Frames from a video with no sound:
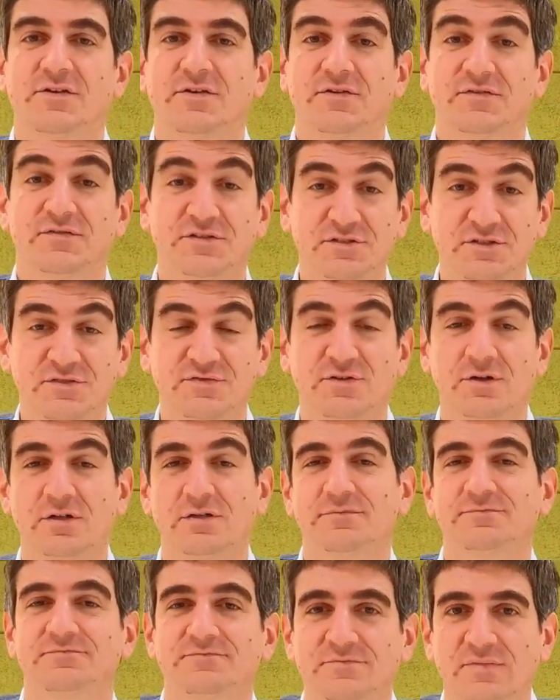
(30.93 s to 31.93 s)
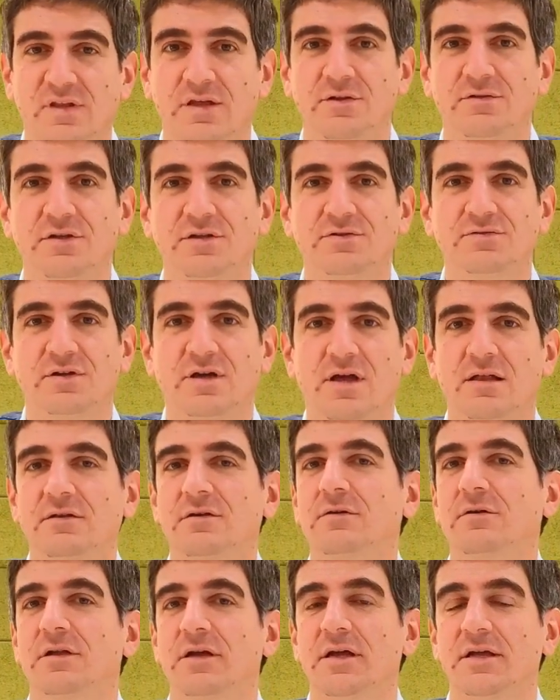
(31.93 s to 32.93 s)
First of all, you need to
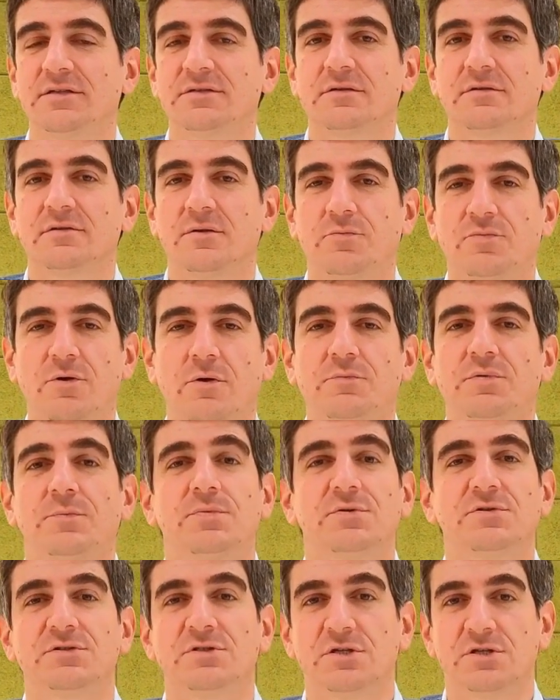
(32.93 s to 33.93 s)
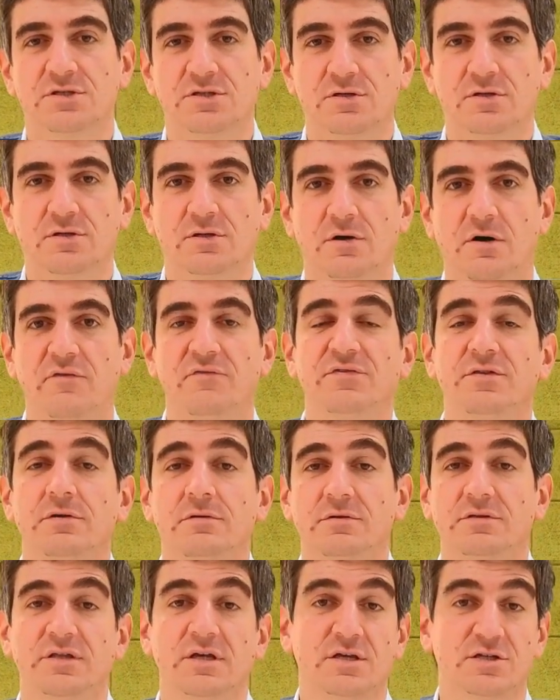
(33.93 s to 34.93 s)
calculate the proper position of the
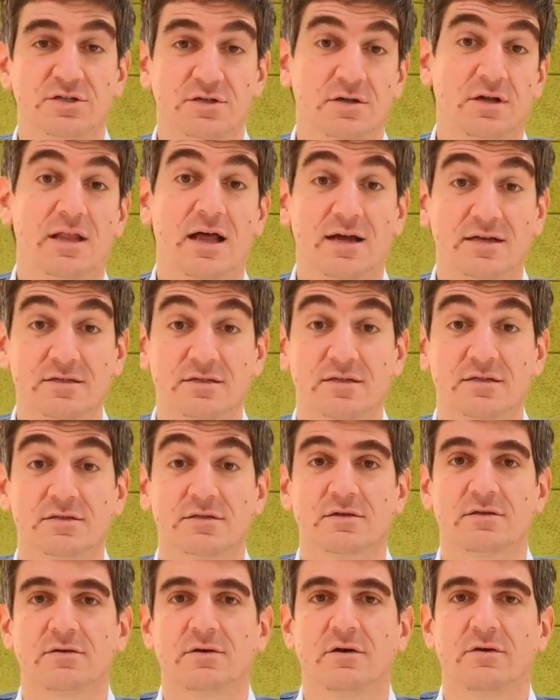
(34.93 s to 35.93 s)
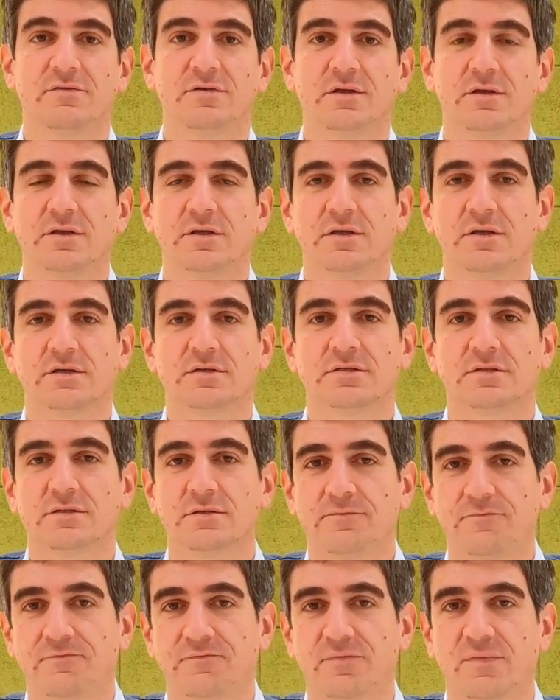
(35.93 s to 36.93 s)
rotational axis of the gears.
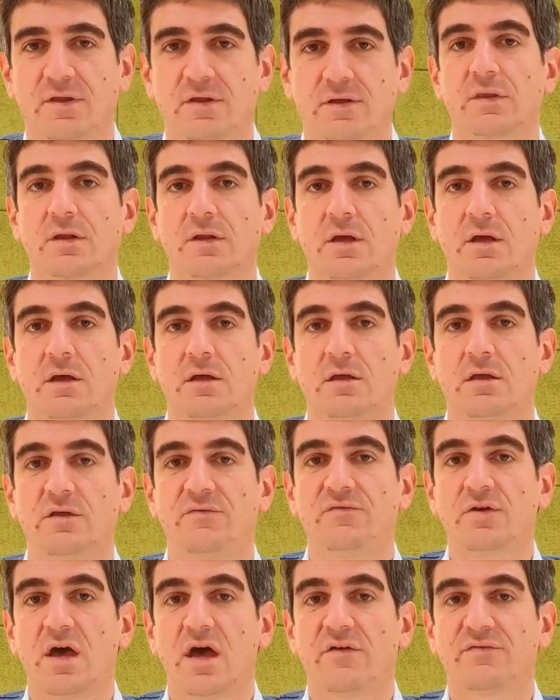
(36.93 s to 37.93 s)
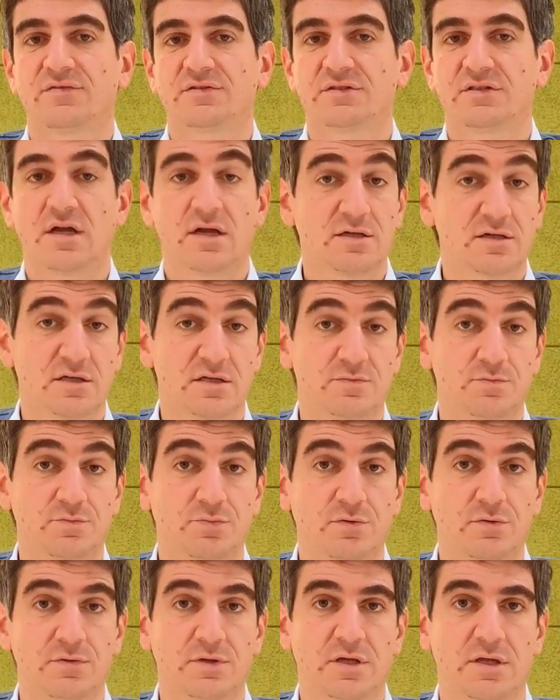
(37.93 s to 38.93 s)
If you have standard
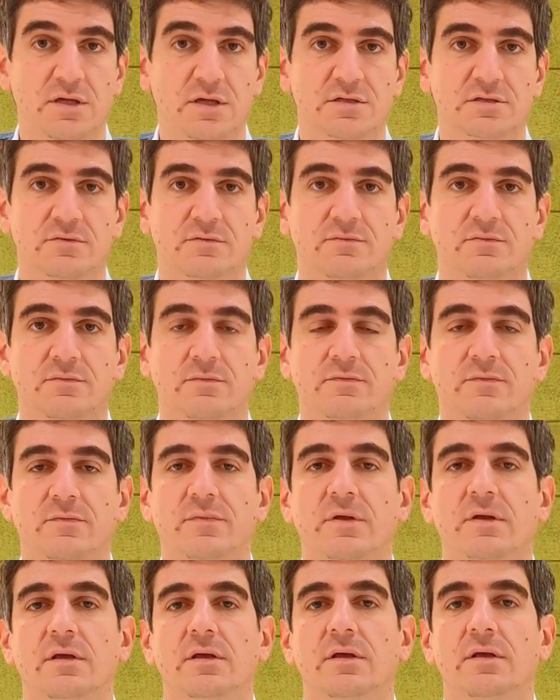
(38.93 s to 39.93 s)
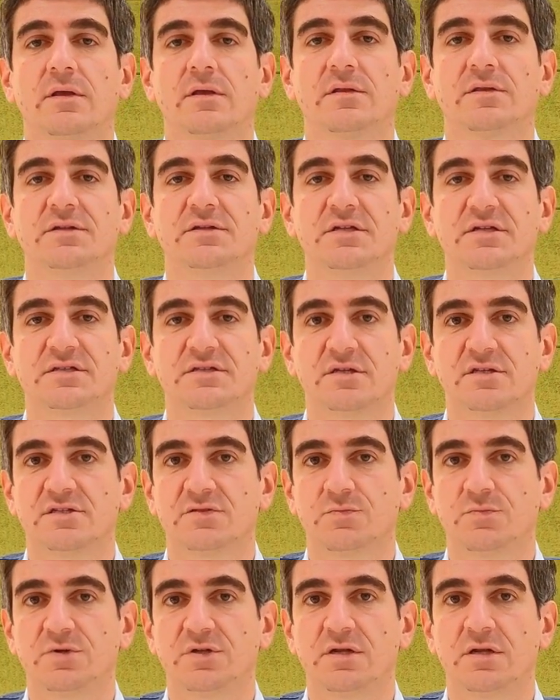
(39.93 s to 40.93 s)
spool gears, the distance
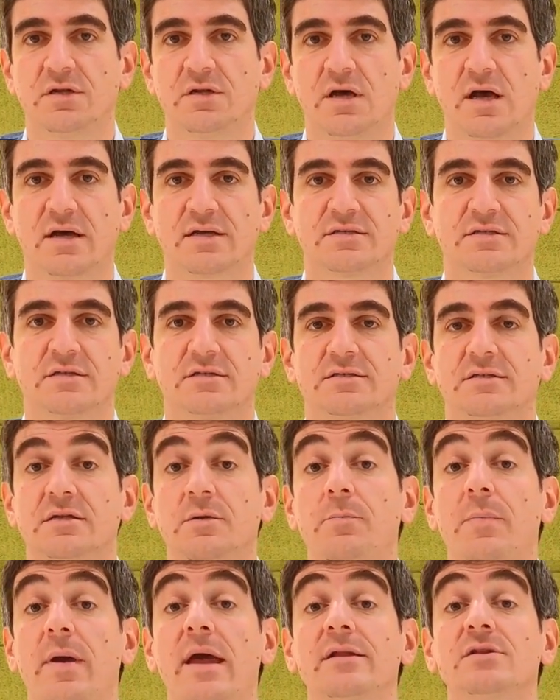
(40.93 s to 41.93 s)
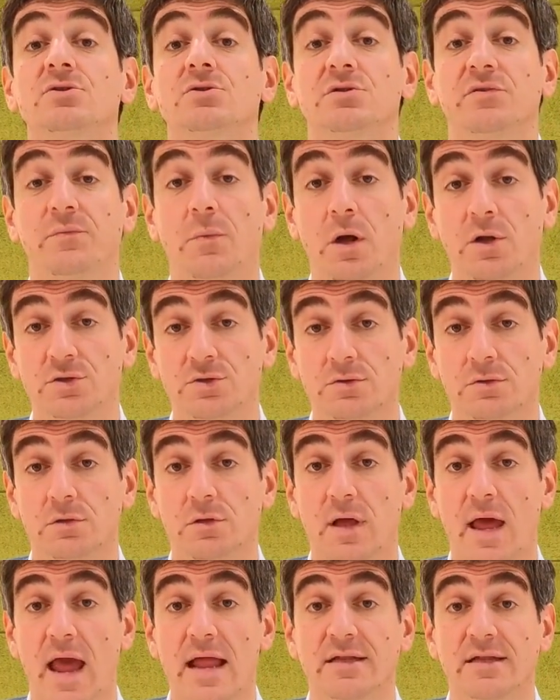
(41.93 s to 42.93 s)
between the axes depends on the
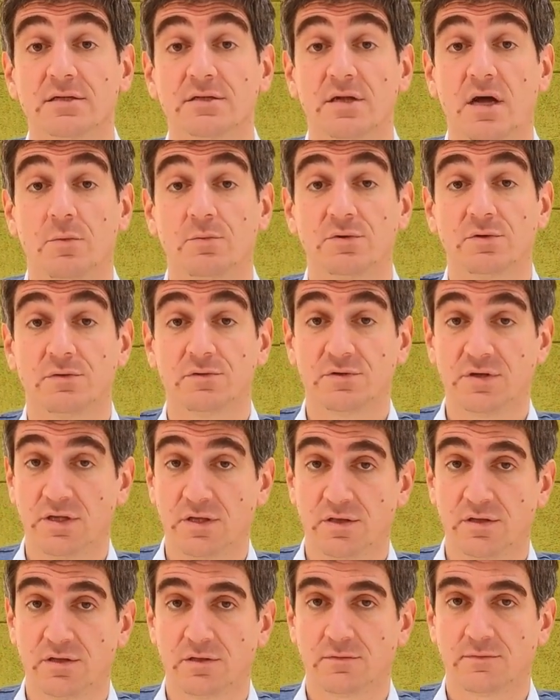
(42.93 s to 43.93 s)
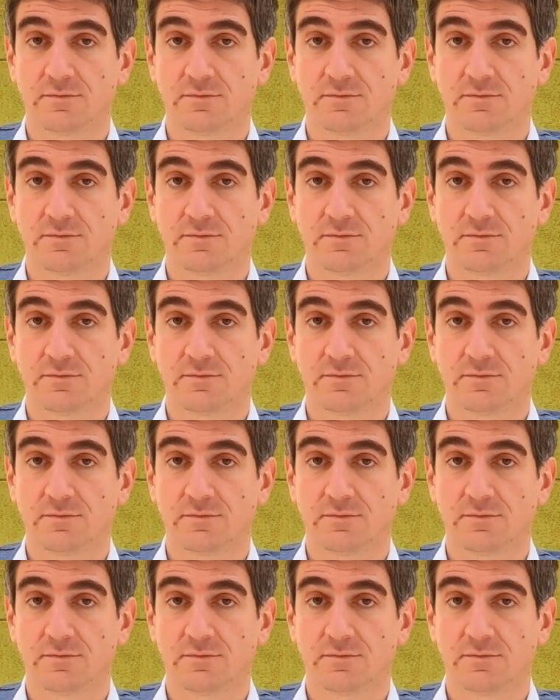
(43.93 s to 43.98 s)
module and the number of teeth.